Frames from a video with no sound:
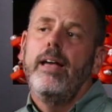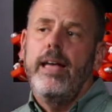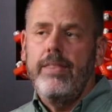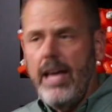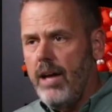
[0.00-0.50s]

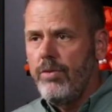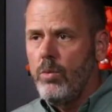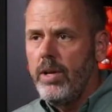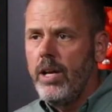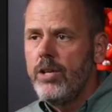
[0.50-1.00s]
and the ALPHA
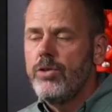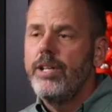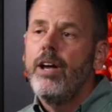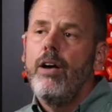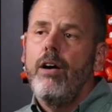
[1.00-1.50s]

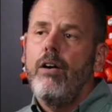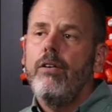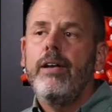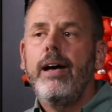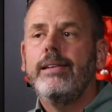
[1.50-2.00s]
100
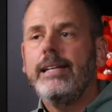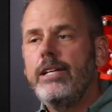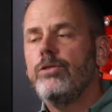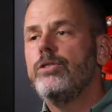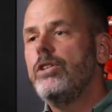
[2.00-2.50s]
are not
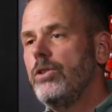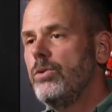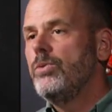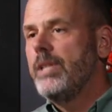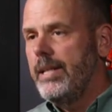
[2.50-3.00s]
legal to
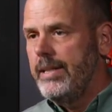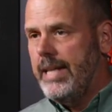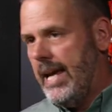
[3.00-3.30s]
use in